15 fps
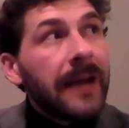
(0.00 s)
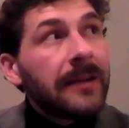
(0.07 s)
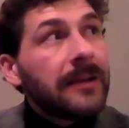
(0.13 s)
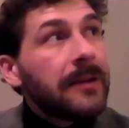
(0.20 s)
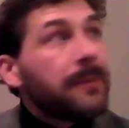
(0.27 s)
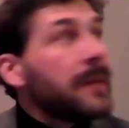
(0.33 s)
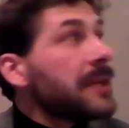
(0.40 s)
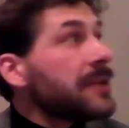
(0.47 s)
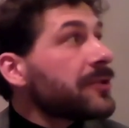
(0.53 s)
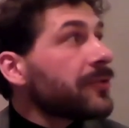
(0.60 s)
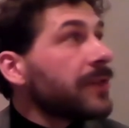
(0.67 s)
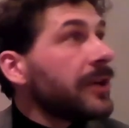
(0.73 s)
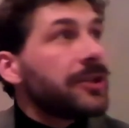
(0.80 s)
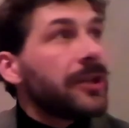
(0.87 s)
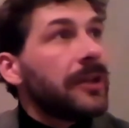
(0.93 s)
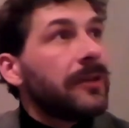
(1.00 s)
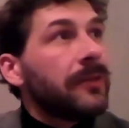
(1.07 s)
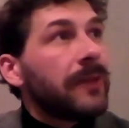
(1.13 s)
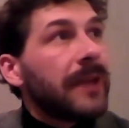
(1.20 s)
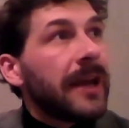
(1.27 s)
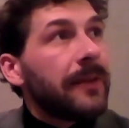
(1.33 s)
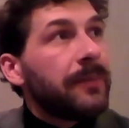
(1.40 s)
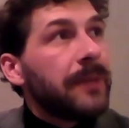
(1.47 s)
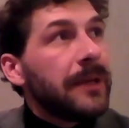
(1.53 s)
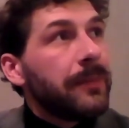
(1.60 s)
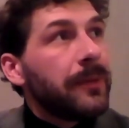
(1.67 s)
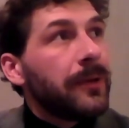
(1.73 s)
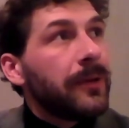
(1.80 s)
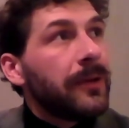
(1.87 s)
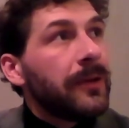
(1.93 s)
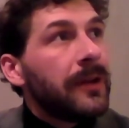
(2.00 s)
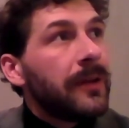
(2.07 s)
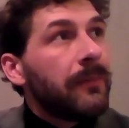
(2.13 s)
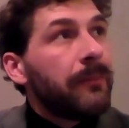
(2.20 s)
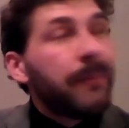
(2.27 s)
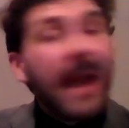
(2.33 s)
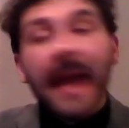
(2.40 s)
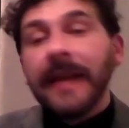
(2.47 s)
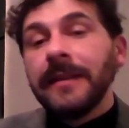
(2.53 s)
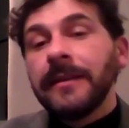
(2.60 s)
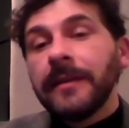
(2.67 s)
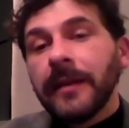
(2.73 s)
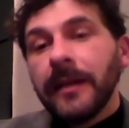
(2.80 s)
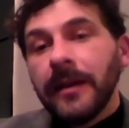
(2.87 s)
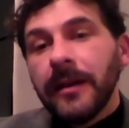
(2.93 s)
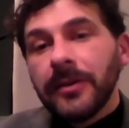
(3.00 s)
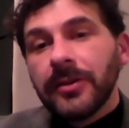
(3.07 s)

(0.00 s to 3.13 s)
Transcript: administration, we had people bend to